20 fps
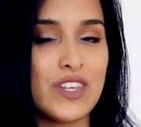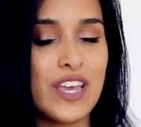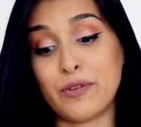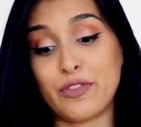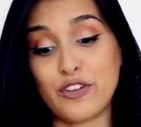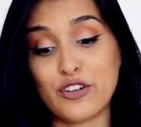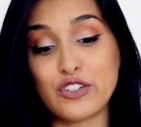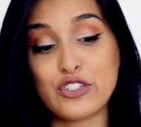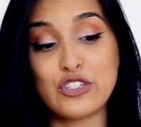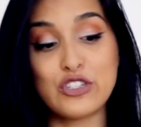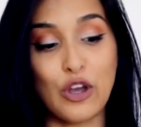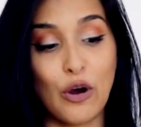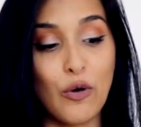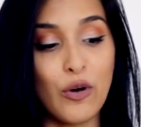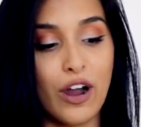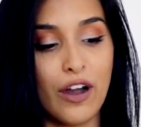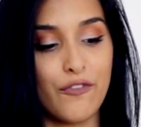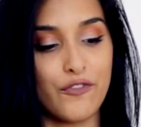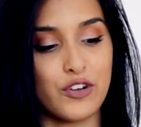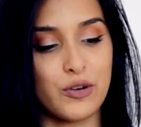But they're so
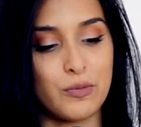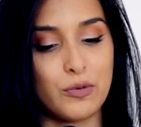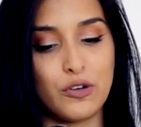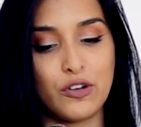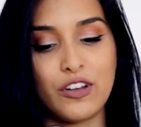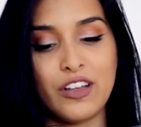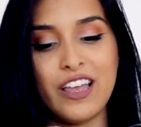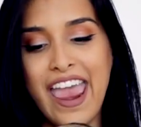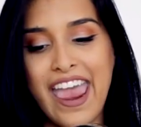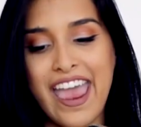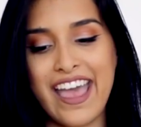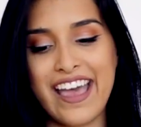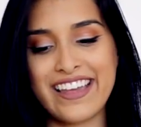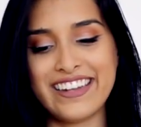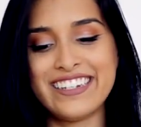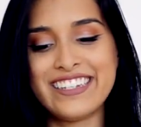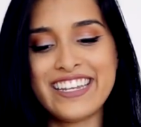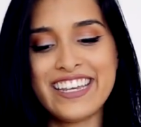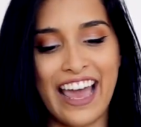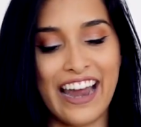comfortable
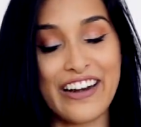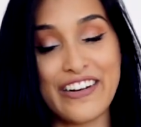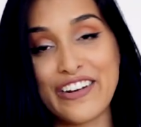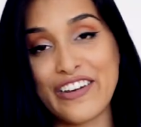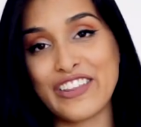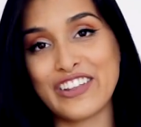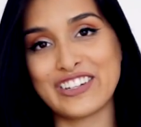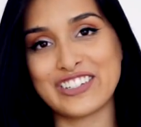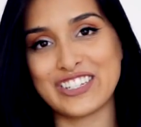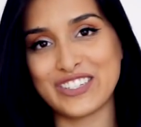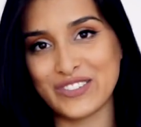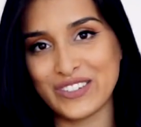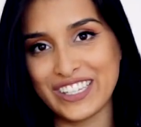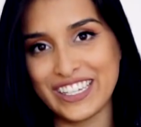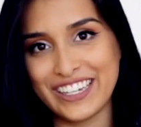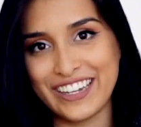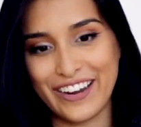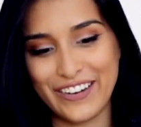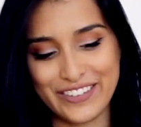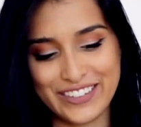and I don't know, they're just
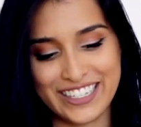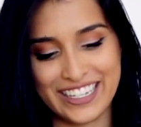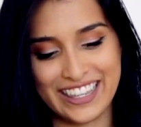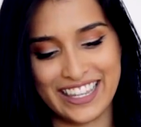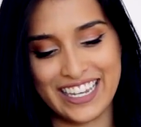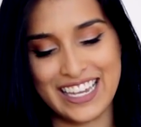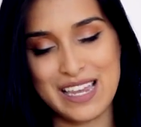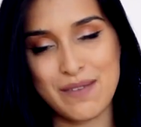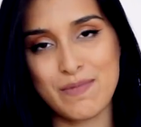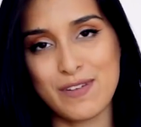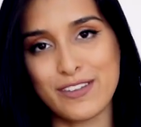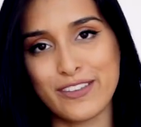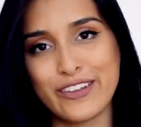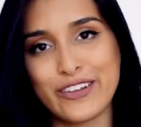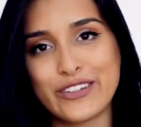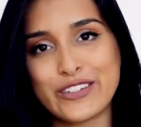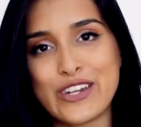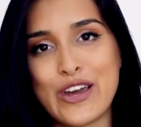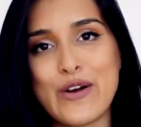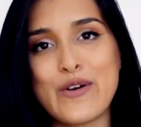really cozy. They keep your
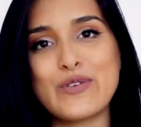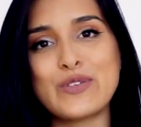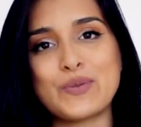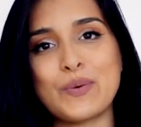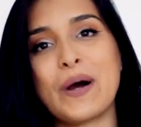little toes